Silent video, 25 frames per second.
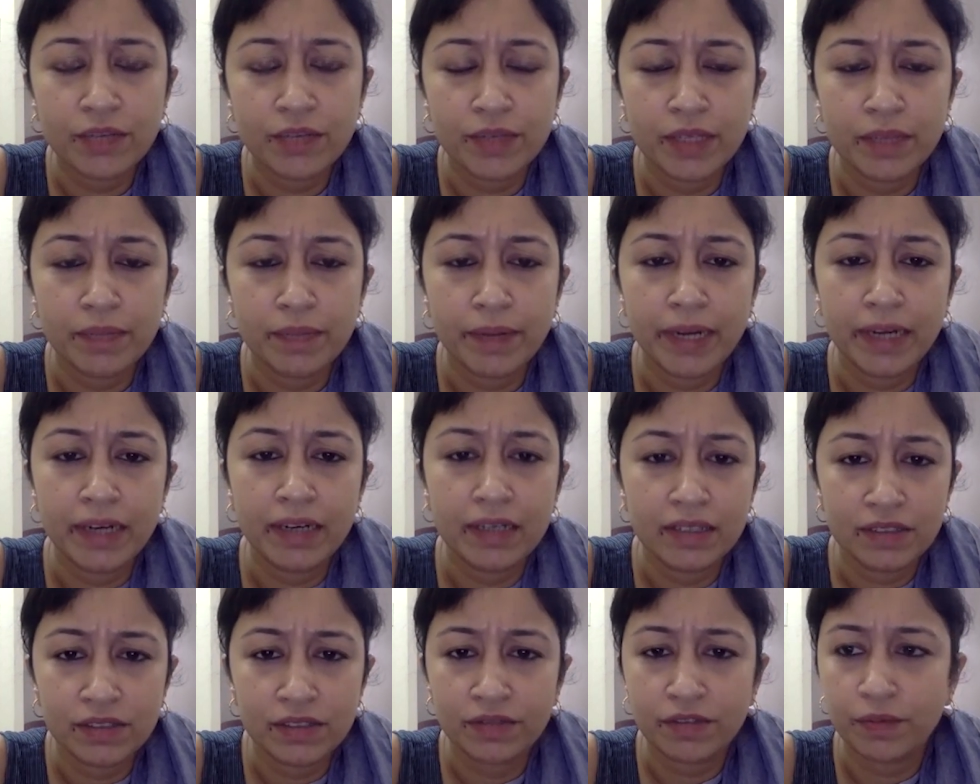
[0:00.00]
with the
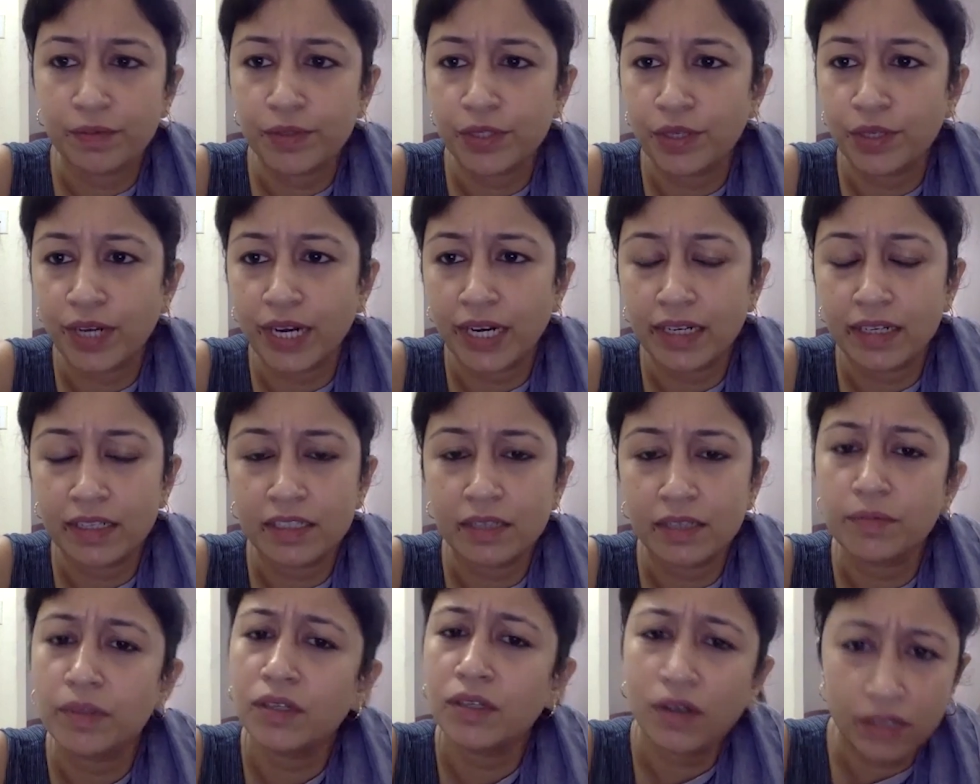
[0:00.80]
peddlers of
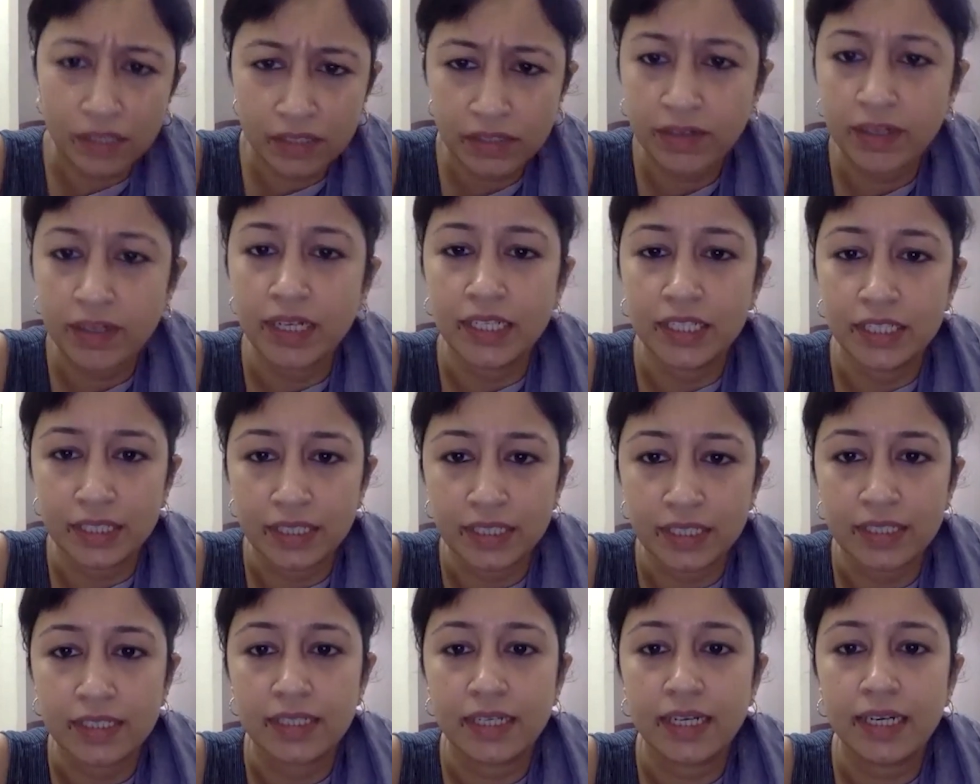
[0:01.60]
obscurantism across
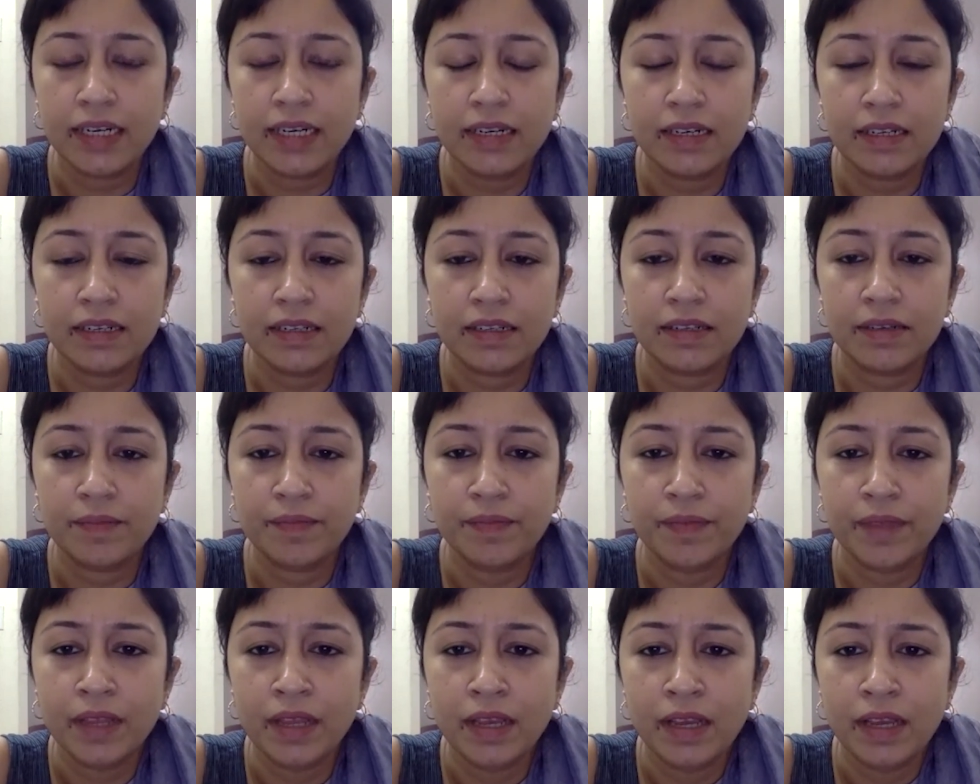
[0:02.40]
religions, right?
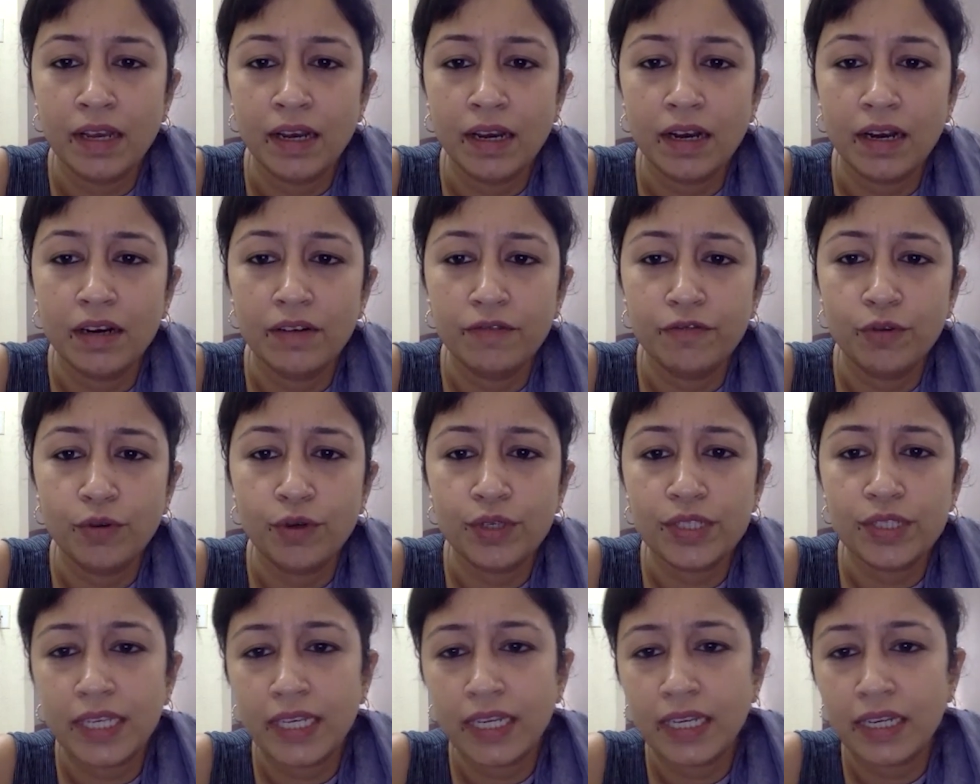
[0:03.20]

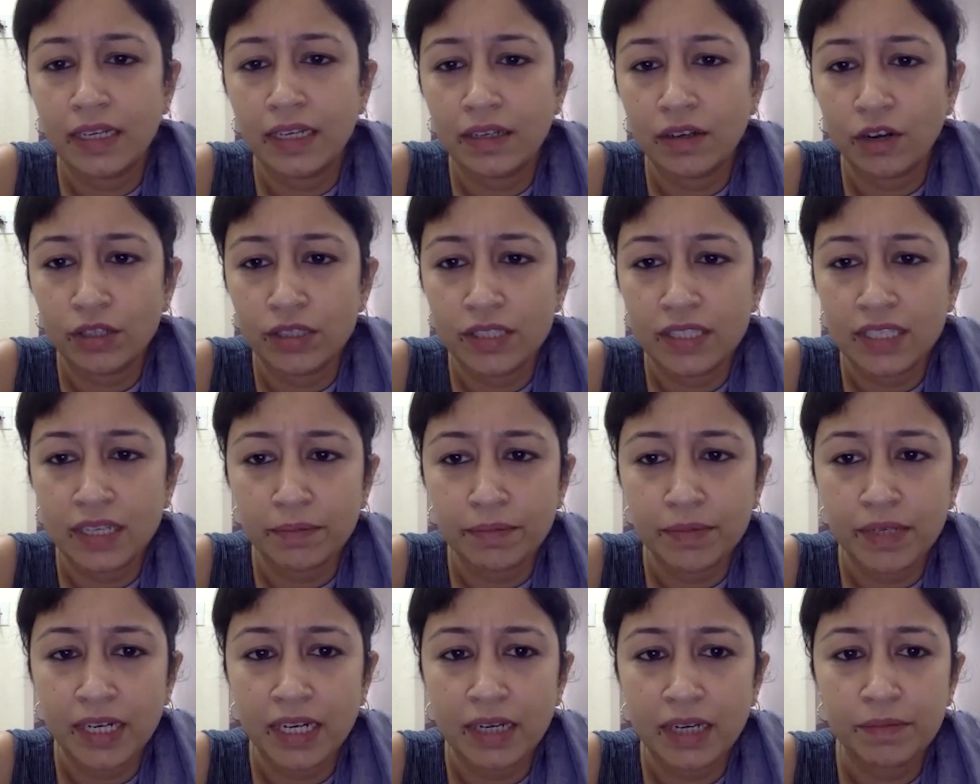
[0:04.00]
Focusing on
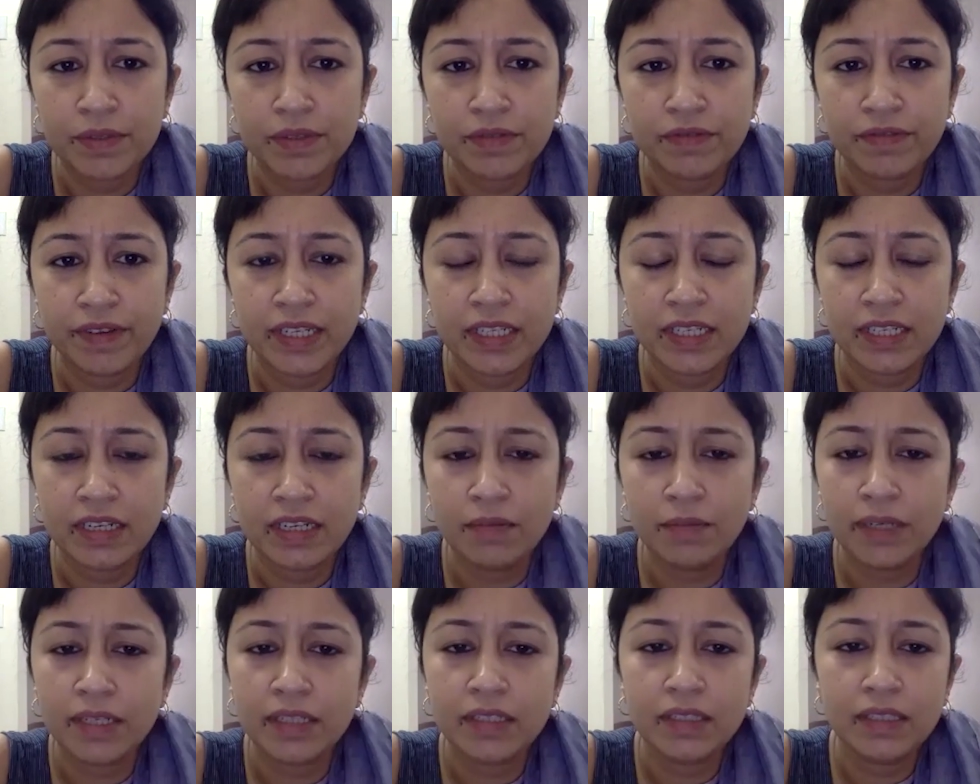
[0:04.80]
sometimes
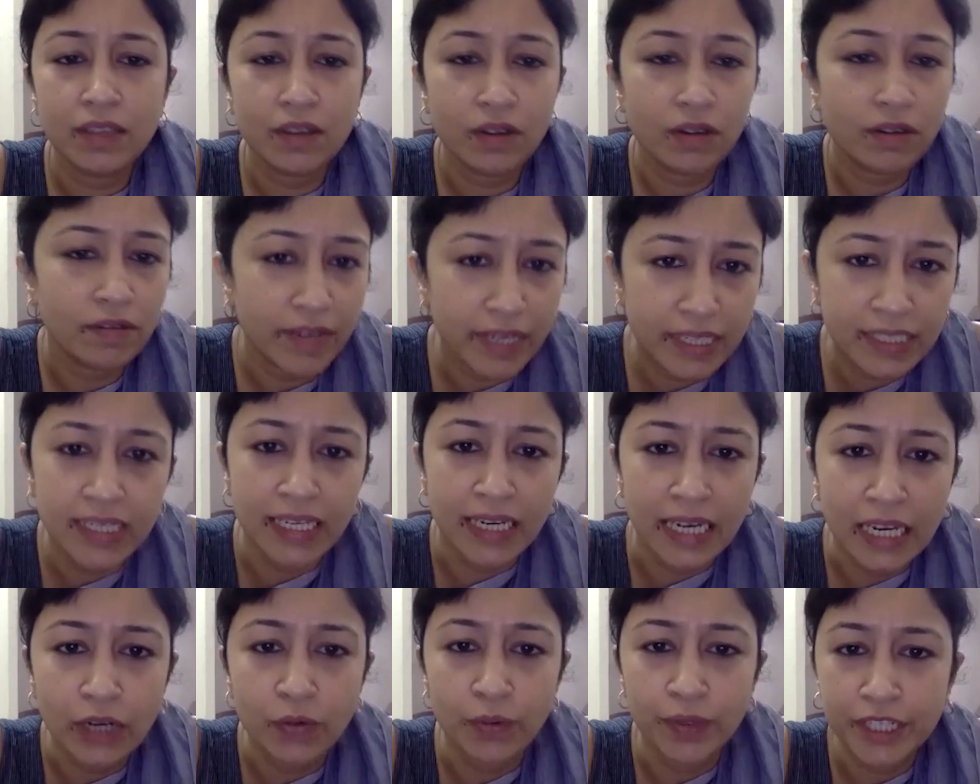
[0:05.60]
fatal, but the always
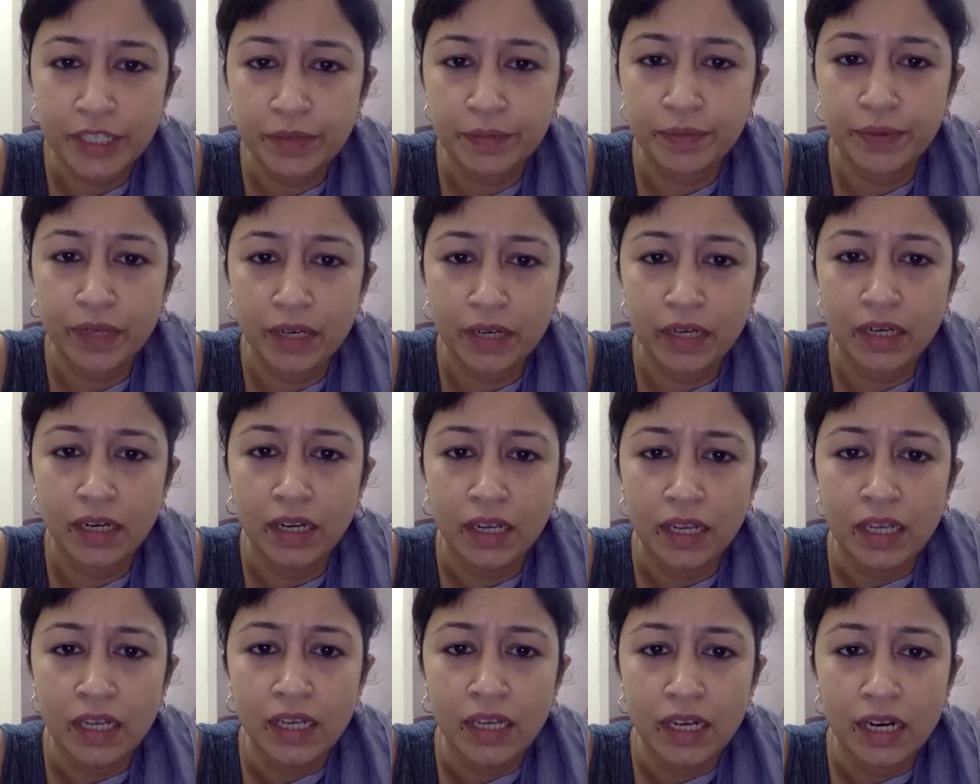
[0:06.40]
inequitable
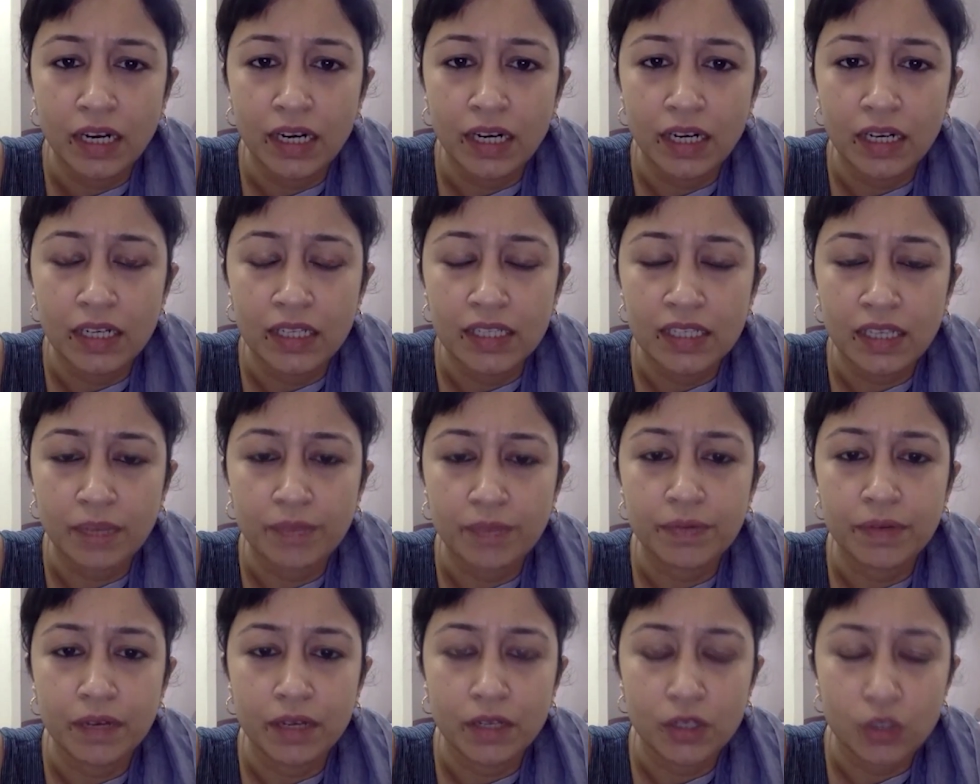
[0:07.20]

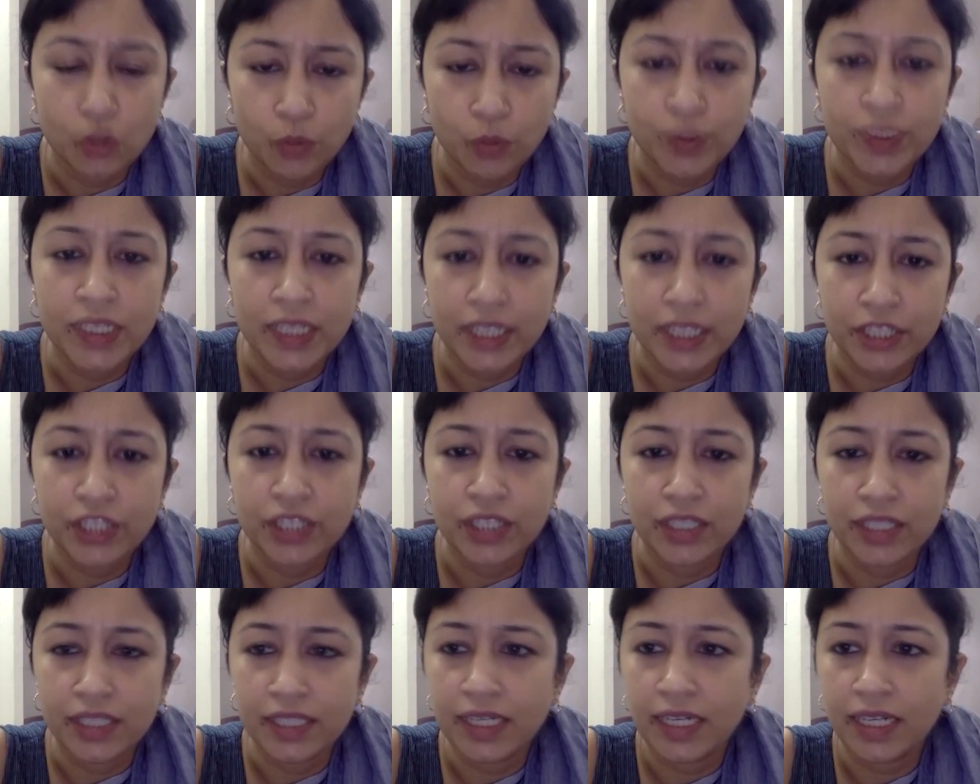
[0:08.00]

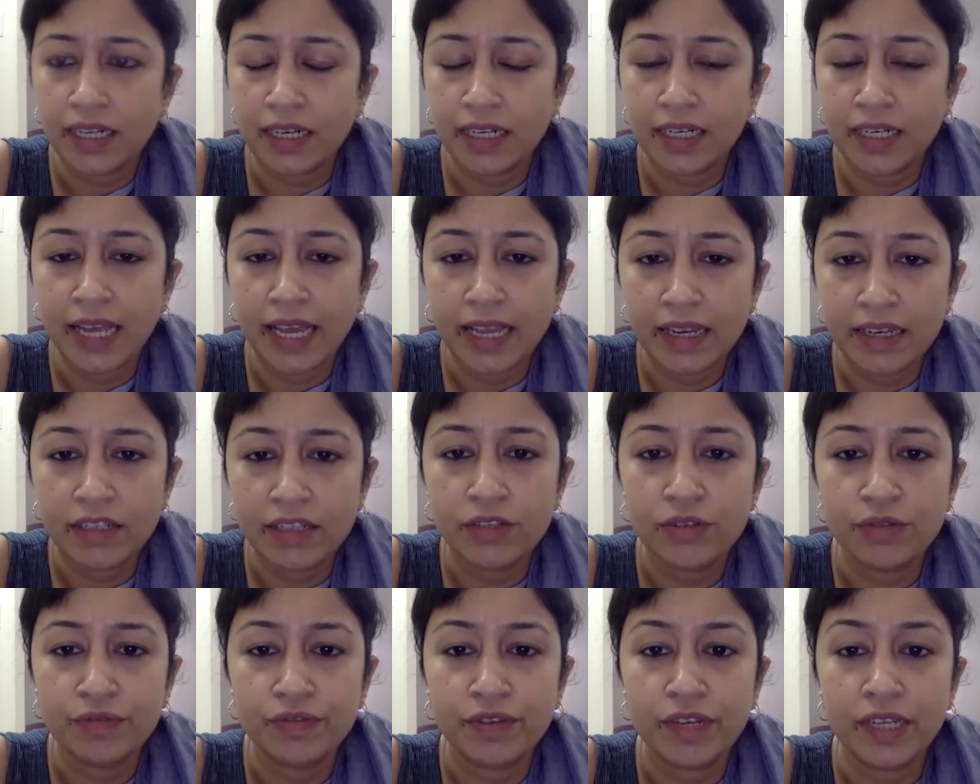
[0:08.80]
superstitions that are
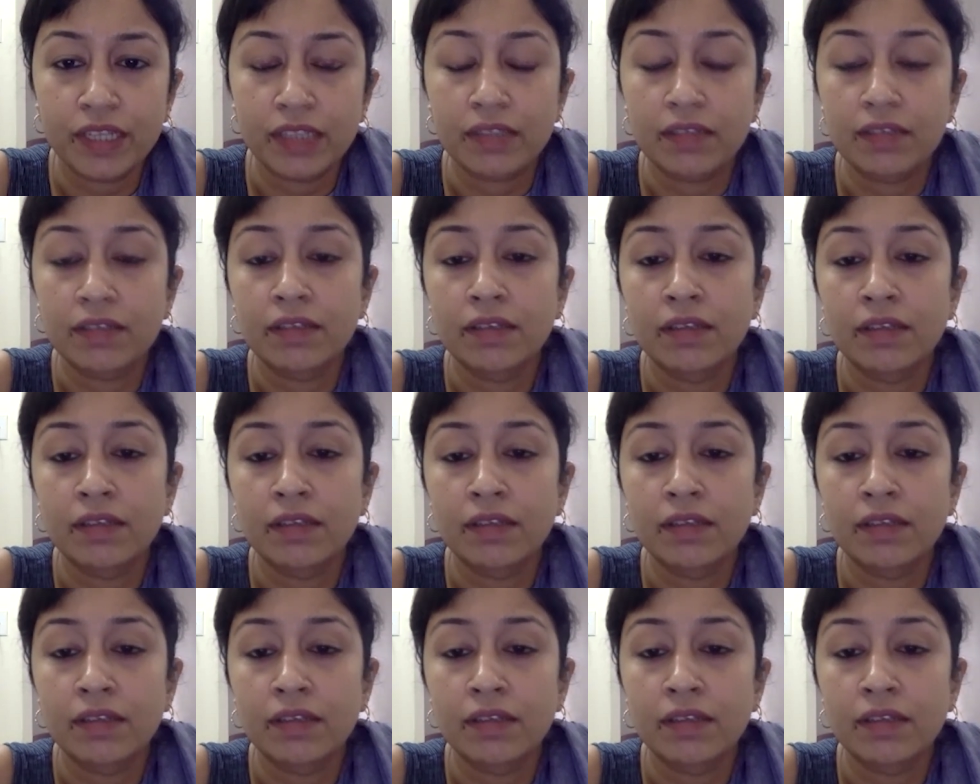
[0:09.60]
inherent to faith.